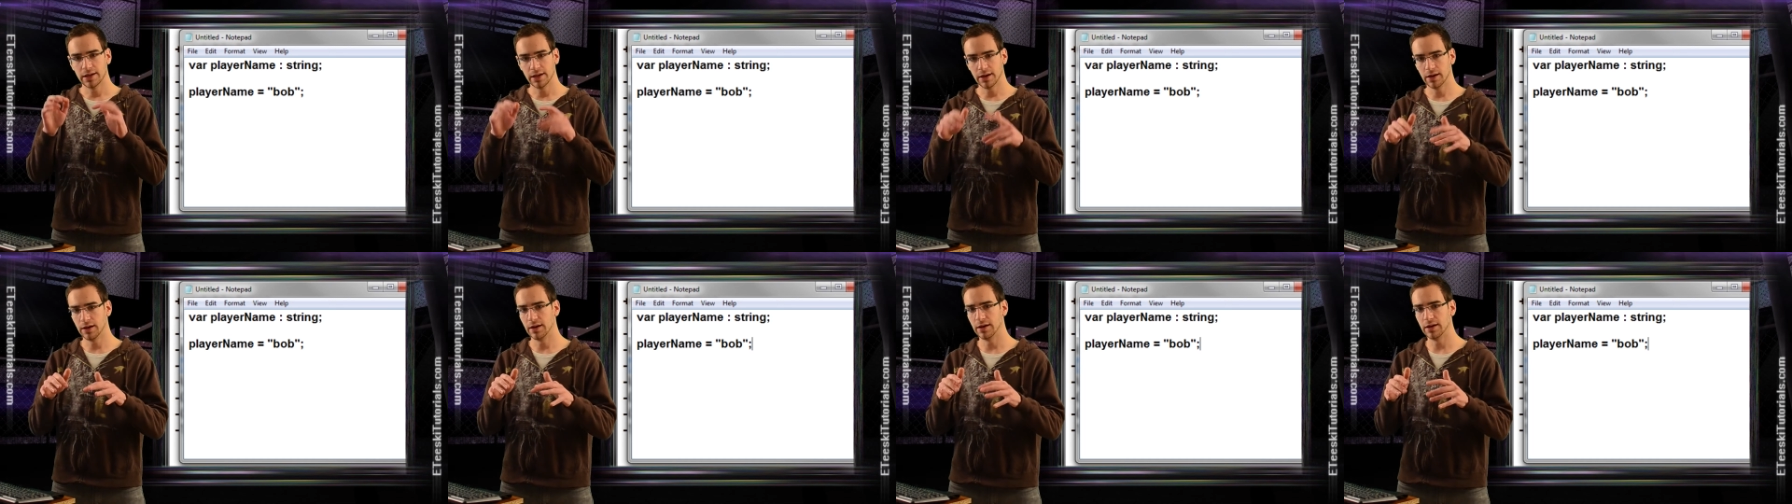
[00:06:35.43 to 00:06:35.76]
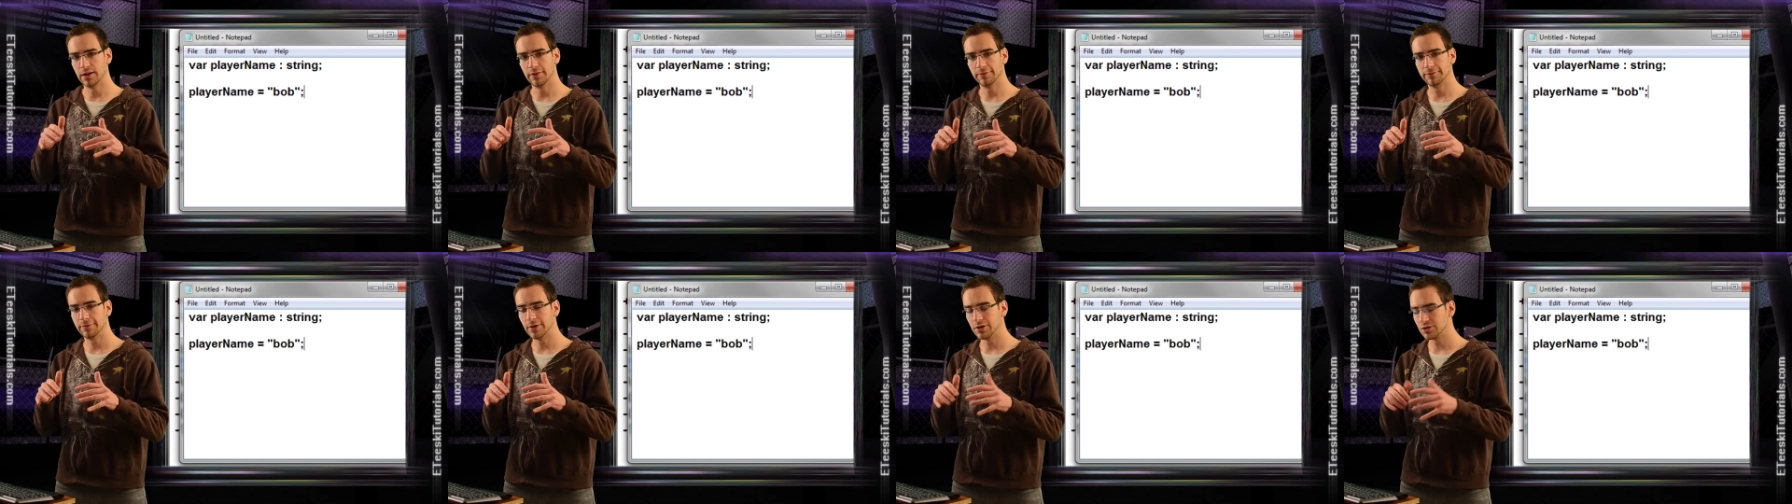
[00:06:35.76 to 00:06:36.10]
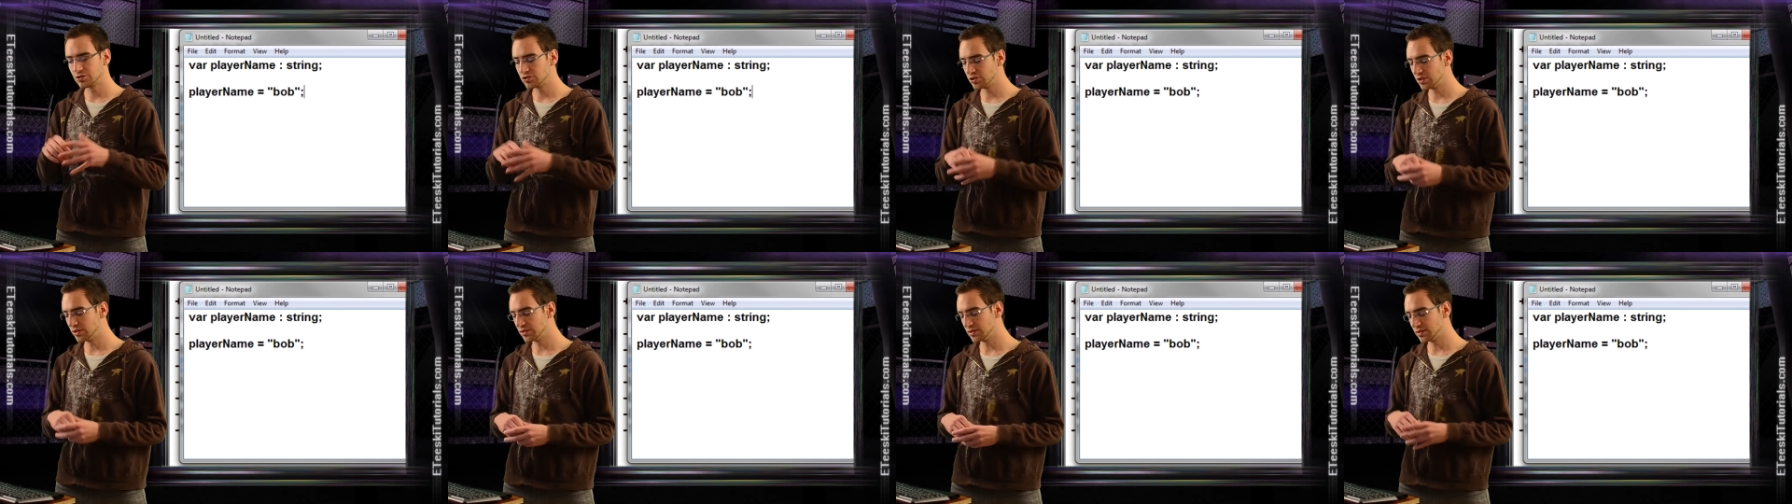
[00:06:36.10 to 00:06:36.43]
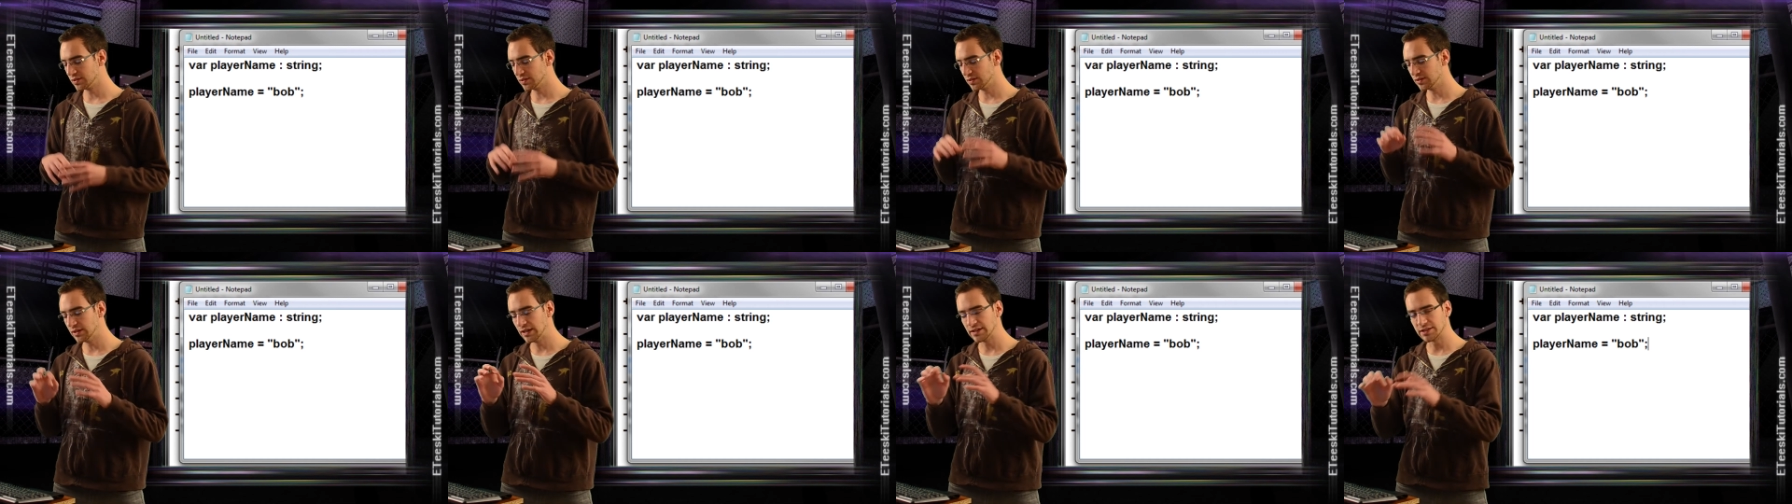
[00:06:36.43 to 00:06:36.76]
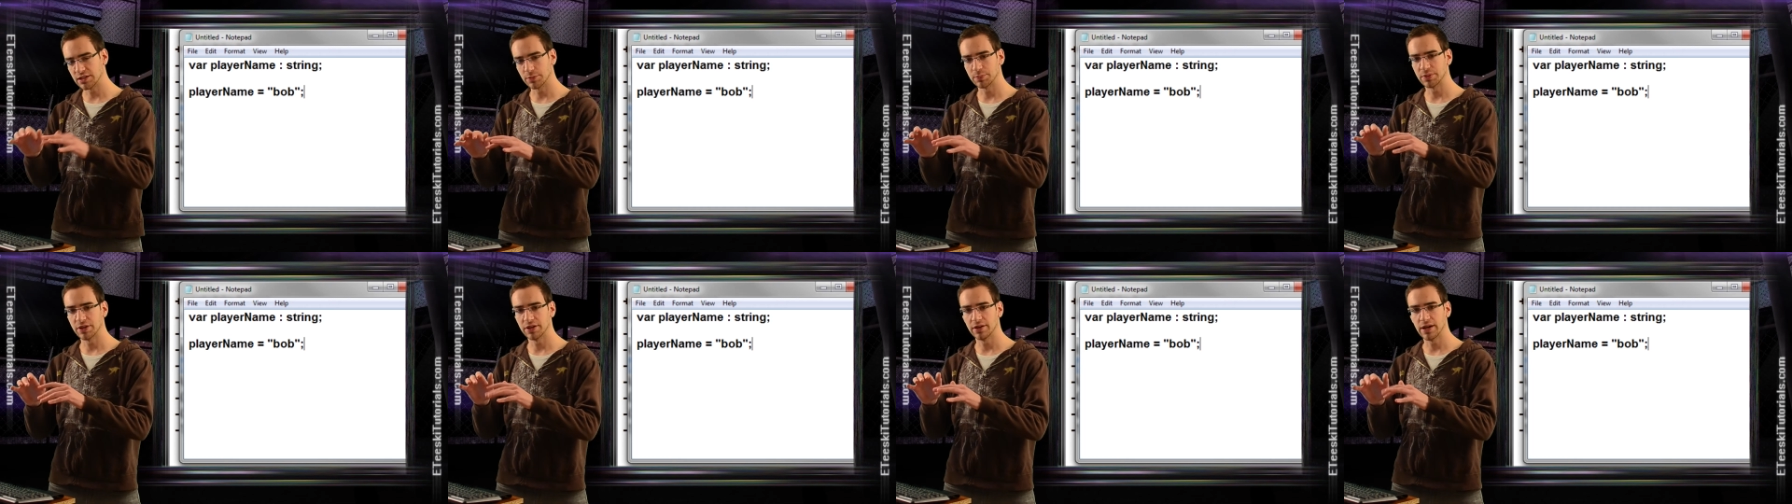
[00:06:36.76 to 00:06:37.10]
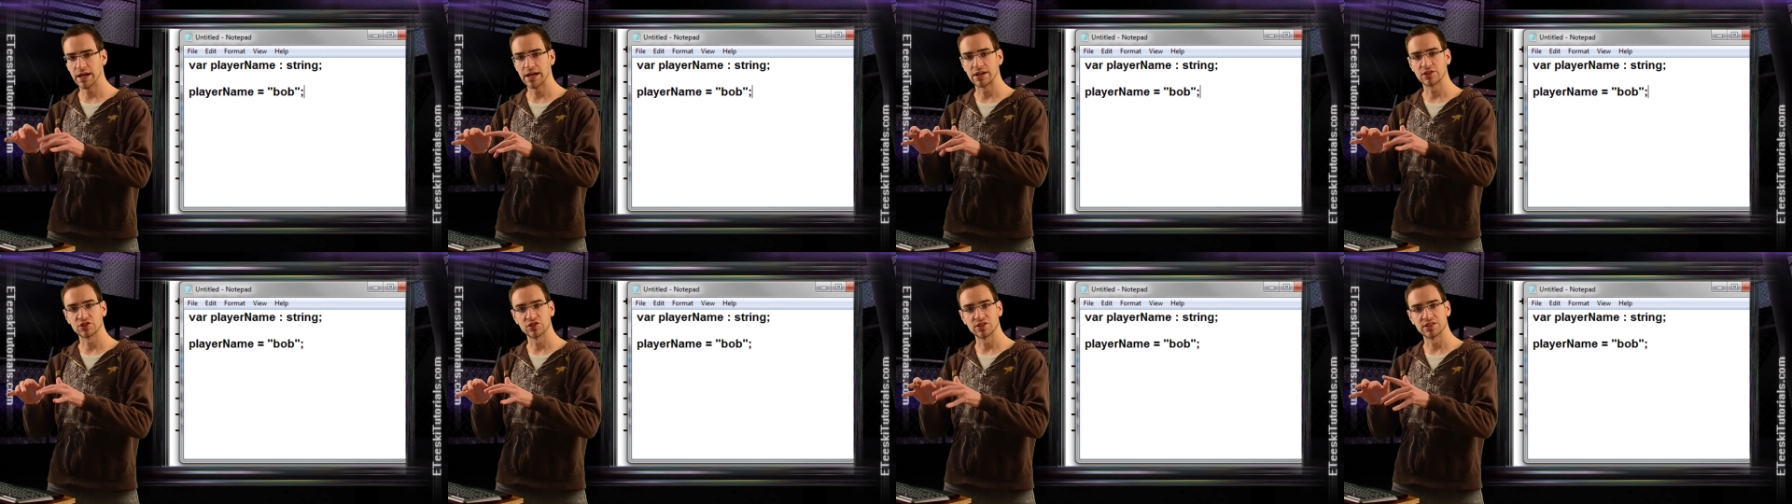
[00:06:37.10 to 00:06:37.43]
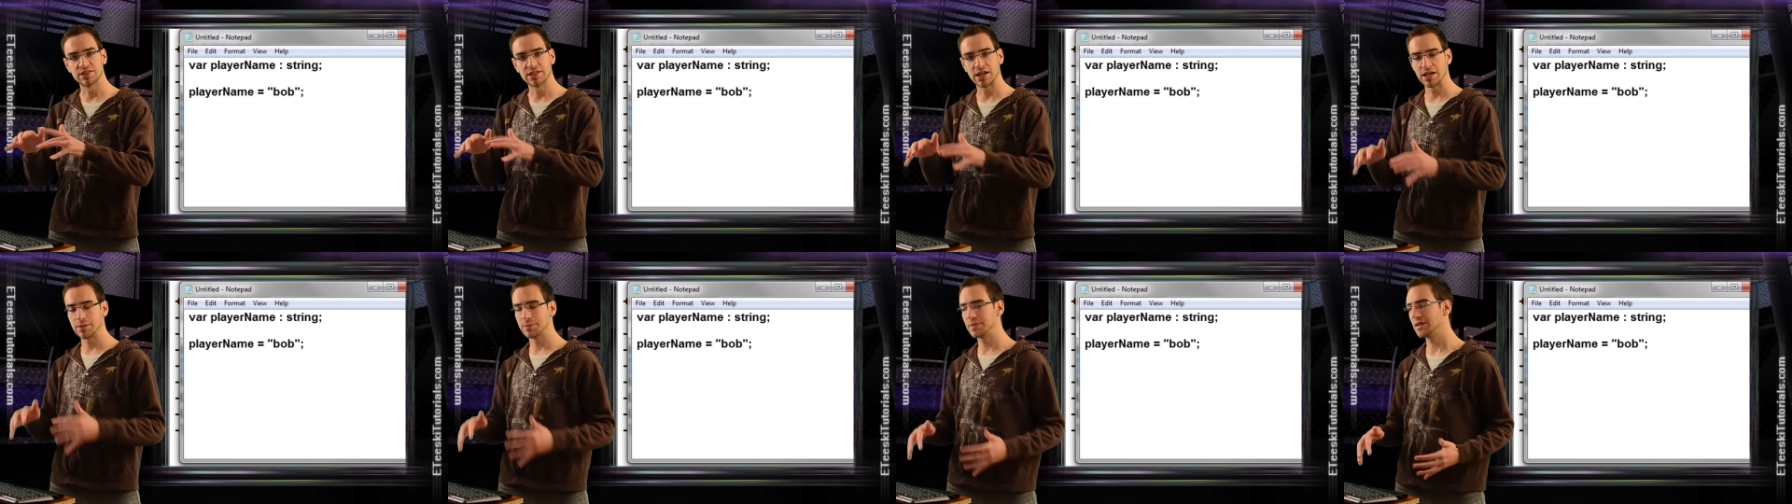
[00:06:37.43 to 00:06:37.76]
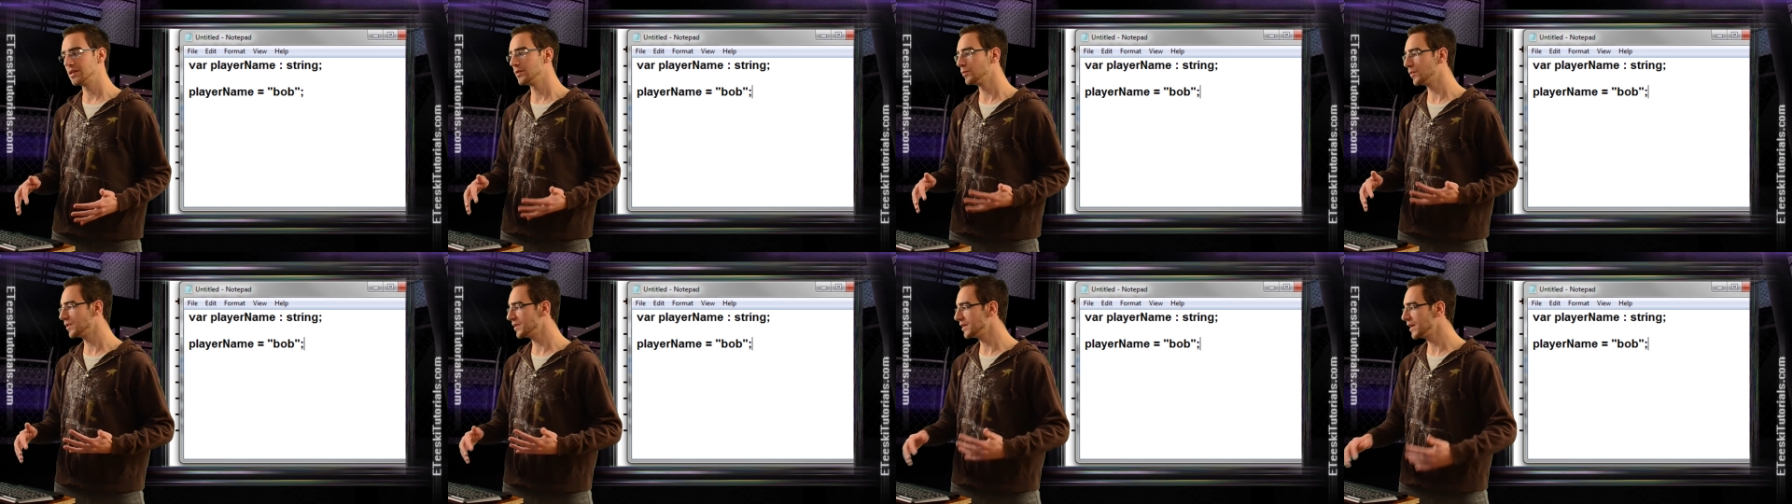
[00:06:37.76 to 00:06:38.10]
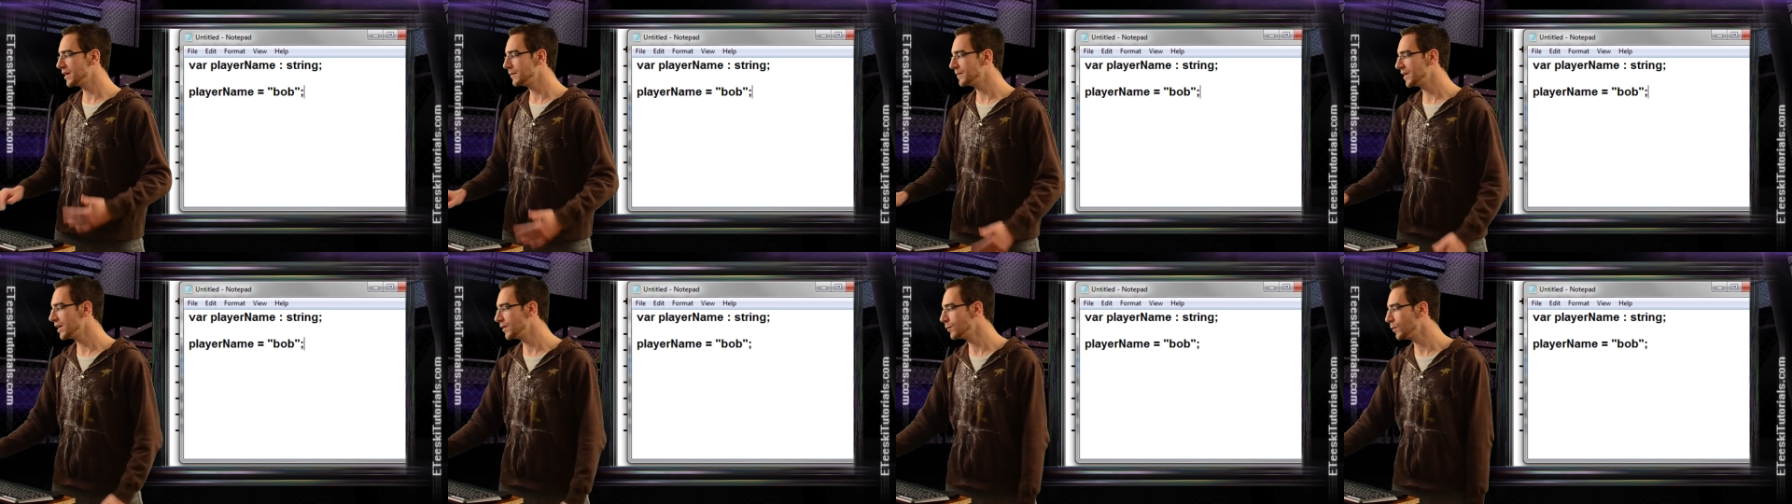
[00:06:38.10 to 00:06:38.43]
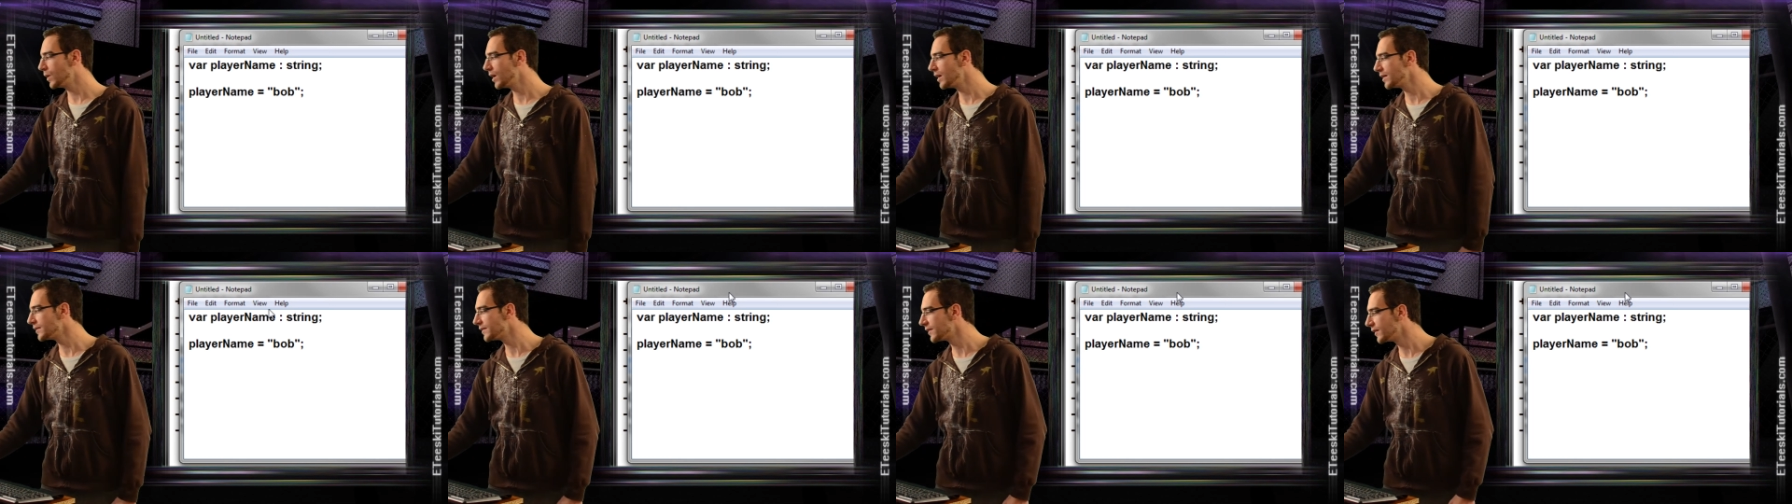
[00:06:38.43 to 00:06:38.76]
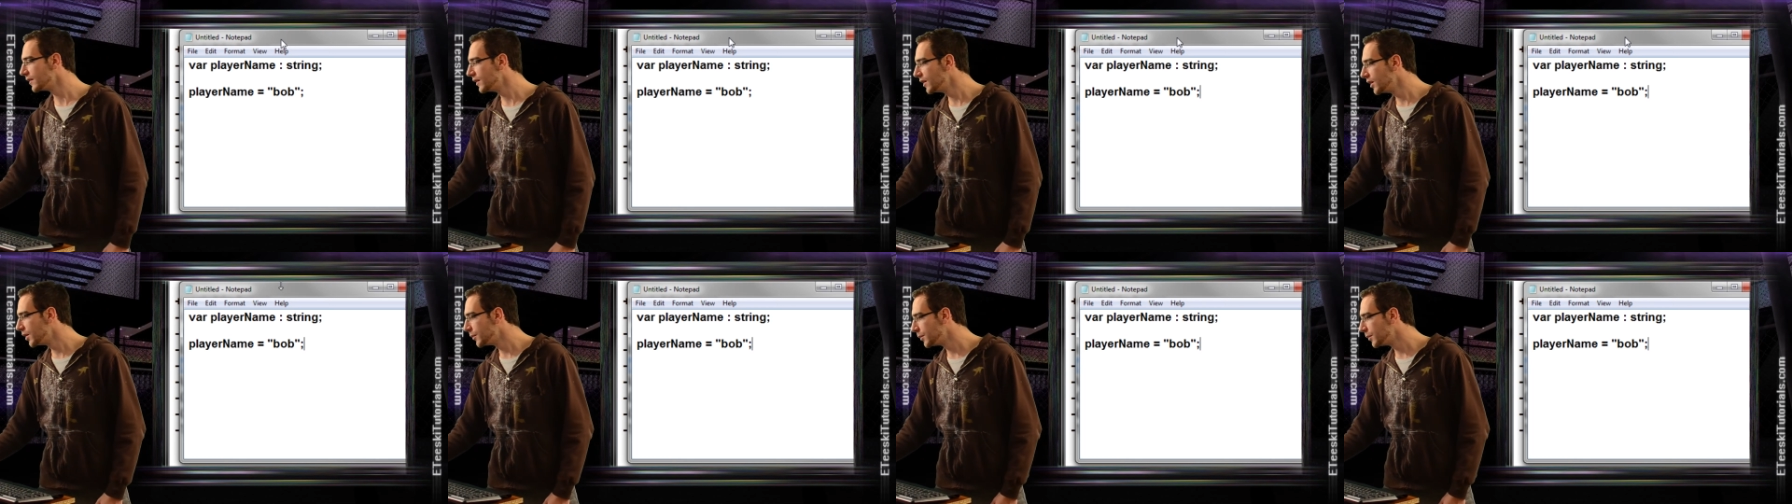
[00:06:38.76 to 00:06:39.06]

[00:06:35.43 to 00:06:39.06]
uh, function to let the player actually type in what name they want.